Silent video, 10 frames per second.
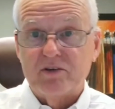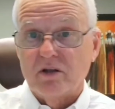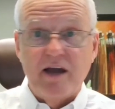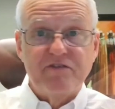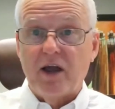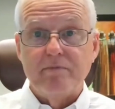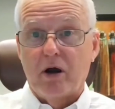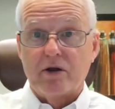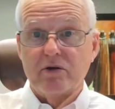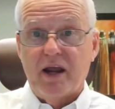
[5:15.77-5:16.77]
It's a lifetime
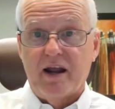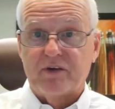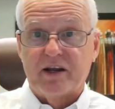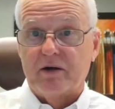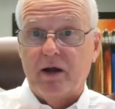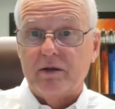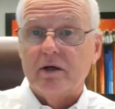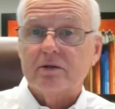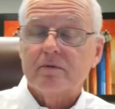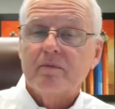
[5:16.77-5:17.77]
bar. You can't ever get around
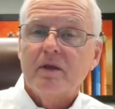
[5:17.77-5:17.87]
this.